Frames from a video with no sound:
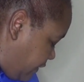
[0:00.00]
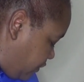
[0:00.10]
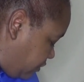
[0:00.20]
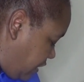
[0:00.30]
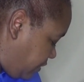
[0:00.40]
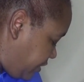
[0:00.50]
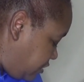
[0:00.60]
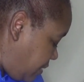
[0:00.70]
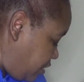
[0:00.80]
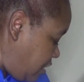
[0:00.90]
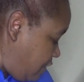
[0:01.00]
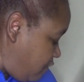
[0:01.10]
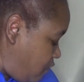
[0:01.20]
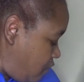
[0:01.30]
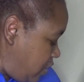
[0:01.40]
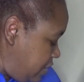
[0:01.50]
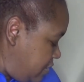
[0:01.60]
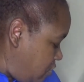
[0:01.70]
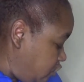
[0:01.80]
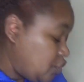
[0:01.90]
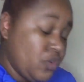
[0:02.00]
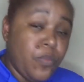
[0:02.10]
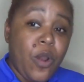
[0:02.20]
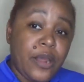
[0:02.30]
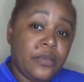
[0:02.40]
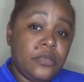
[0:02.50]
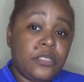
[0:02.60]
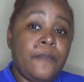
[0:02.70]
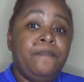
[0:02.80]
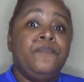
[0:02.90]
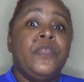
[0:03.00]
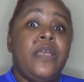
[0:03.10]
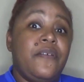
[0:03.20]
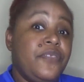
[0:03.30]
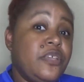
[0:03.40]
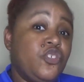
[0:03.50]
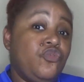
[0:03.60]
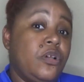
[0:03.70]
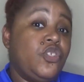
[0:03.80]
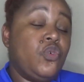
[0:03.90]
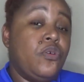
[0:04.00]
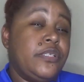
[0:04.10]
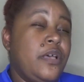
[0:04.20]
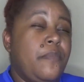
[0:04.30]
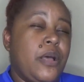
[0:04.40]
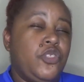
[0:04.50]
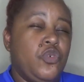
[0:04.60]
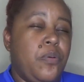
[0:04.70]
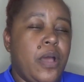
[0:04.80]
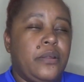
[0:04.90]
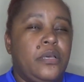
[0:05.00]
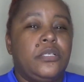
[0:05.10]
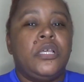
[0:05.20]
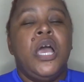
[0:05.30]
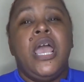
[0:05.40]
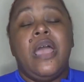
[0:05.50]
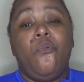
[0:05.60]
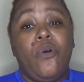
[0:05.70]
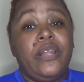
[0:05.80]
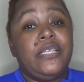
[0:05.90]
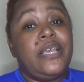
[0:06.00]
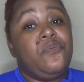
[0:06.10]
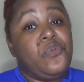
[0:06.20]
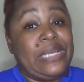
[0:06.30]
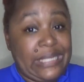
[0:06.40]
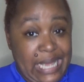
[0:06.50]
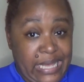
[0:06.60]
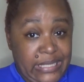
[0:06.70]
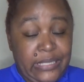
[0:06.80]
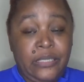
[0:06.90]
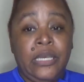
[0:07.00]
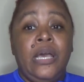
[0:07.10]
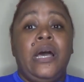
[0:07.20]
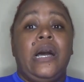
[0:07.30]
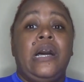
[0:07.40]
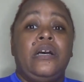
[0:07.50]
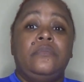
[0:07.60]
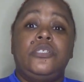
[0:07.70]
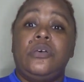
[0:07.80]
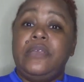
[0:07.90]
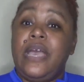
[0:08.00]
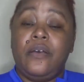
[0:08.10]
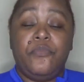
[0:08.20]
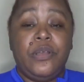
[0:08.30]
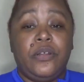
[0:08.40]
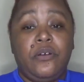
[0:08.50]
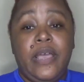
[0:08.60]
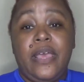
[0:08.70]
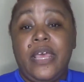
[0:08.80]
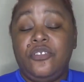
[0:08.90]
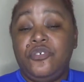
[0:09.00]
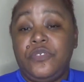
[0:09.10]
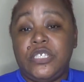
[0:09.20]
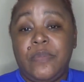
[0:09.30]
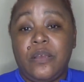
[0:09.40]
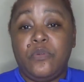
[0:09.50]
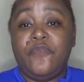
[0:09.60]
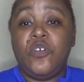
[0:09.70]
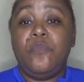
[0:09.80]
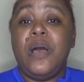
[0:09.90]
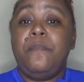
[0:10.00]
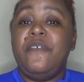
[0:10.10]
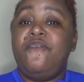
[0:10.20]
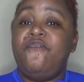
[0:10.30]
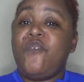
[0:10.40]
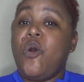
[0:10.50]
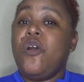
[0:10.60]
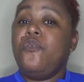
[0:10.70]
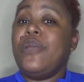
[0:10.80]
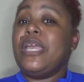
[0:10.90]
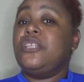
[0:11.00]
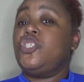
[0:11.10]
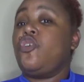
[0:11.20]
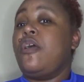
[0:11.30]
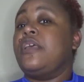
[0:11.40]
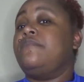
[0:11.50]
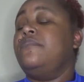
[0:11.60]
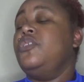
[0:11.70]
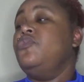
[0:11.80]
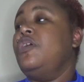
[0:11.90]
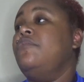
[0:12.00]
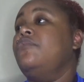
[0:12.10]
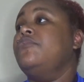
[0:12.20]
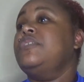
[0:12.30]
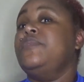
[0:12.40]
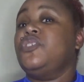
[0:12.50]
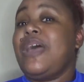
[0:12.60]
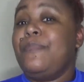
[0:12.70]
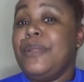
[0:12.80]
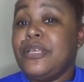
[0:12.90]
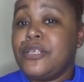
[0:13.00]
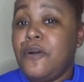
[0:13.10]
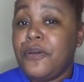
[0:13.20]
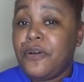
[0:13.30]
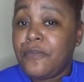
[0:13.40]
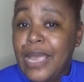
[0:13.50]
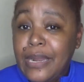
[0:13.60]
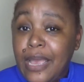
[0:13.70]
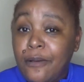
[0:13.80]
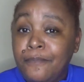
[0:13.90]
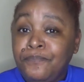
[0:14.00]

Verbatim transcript: everything with the exception of one or two products. Everything is drugstore except by two products. And one is a retest. Um, so yeah, we're gonna go ahead and do this makeup review. But before we get started, you know, Christmas shopping is going on right now.